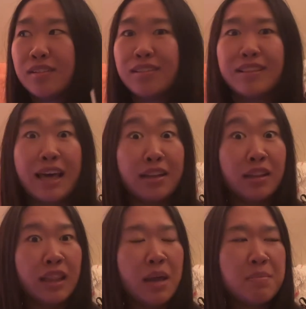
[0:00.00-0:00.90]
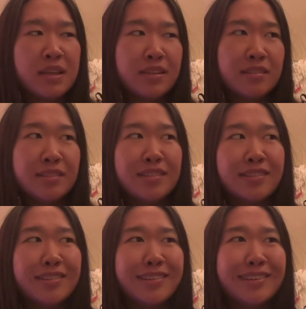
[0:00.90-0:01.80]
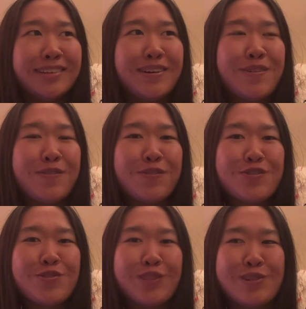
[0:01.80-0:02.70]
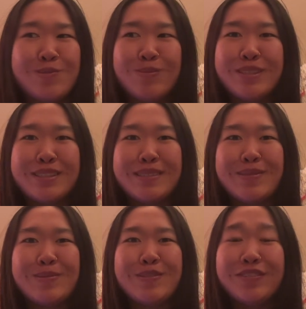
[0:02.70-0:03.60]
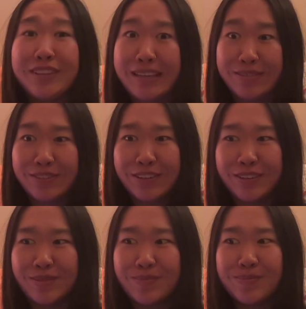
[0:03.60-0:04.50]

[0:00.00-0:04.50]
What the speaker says: that lemon Fruit Loops flavor,